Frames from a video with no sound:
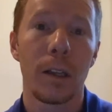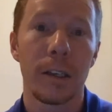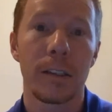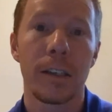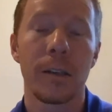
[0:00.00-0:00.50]

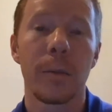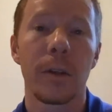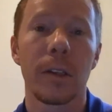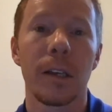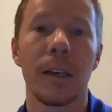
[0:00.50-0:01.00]

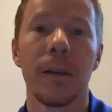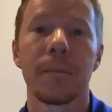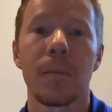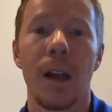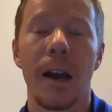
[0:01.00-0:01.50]
Accessibility,
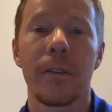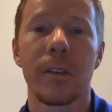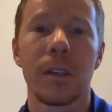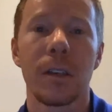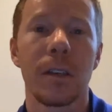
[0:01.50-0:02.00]

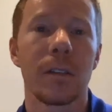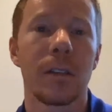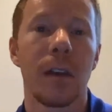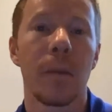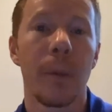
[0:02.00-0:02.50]
obviously, is
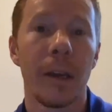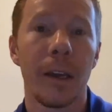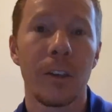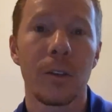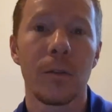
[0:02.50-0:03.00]
a, a big
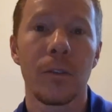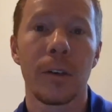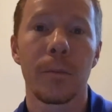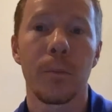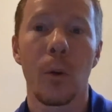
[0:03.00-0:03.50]
issue for an
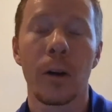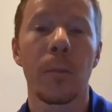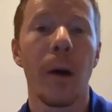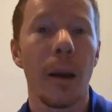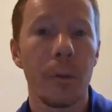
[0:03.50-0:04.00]

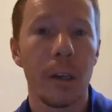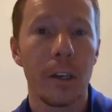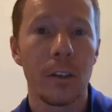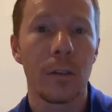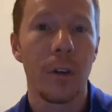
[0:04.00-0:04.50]
important
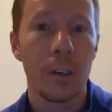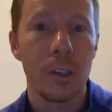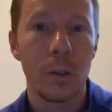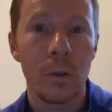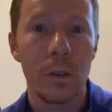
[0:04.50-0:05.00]
population of our
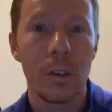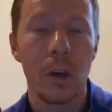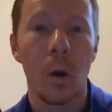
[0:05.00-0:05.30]
students, so